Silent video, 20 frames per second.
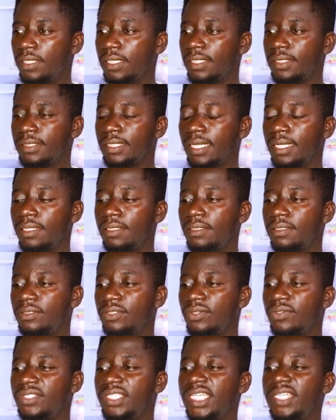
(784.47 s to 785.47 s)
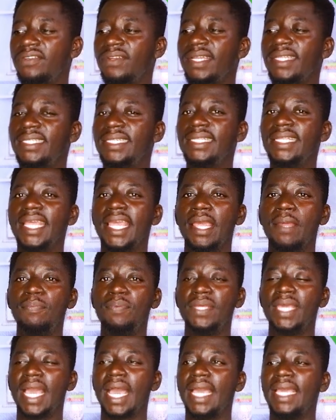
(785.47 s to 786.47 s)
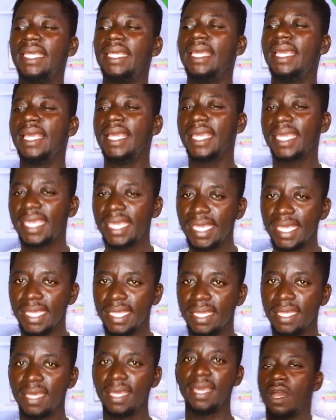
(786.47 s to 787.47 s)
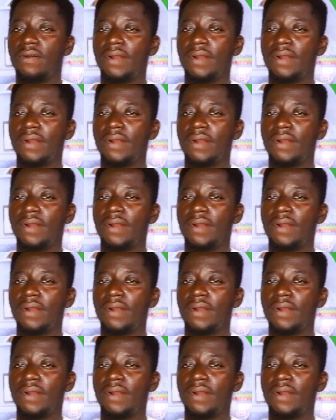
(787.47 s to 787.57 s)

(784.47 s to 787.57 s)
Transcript: You understand? So generating A P I key.